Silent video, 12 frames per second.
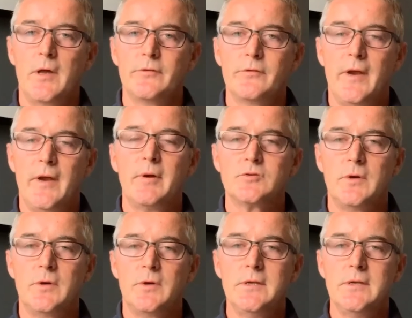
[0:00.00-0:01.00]
So very much
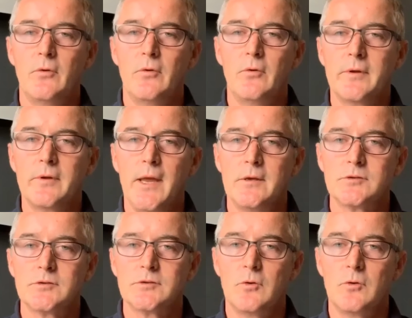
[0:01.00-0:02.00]
we're eating our own cake.
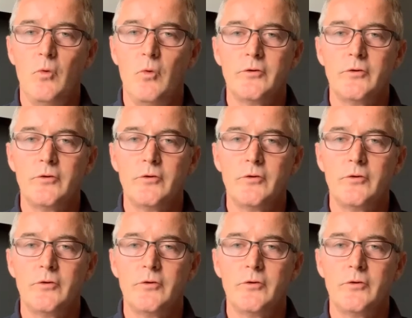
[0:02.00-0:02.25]
So what